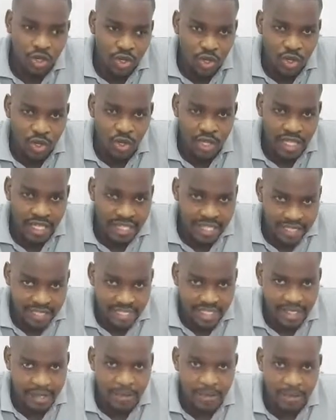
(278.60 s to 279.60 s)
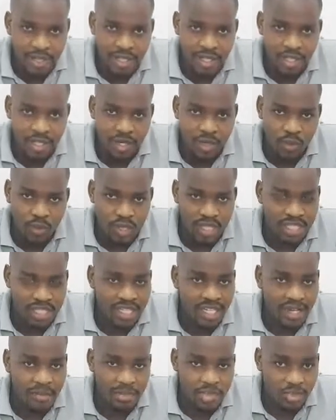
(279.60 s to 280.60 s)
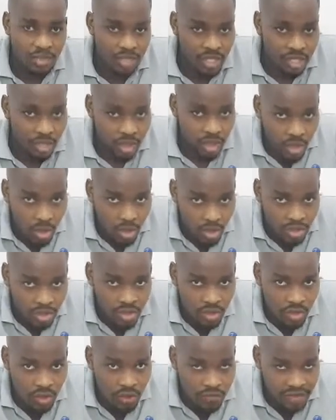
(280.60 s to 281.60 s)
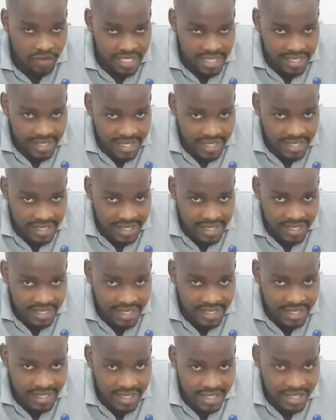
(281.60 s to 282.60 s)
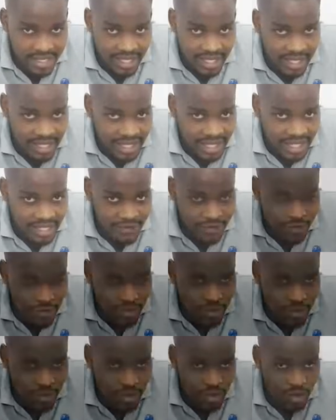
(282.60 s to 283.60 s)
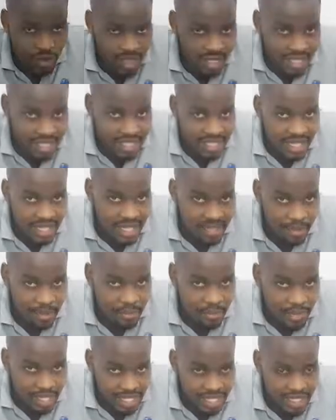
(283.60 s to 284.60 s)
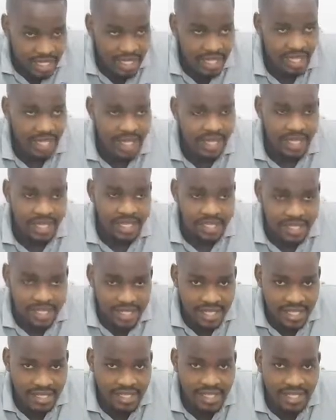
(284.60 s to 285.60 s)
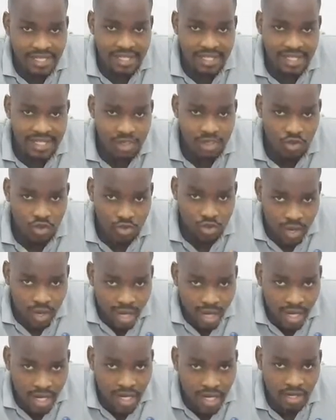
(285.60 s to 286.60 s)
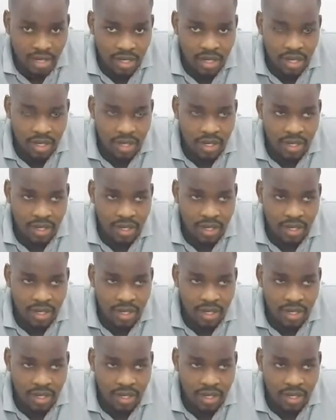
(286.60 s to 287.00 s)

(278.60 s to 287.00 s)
go in depth when it comes to the loss of these senses. Like I've told you, these are the basic senses that run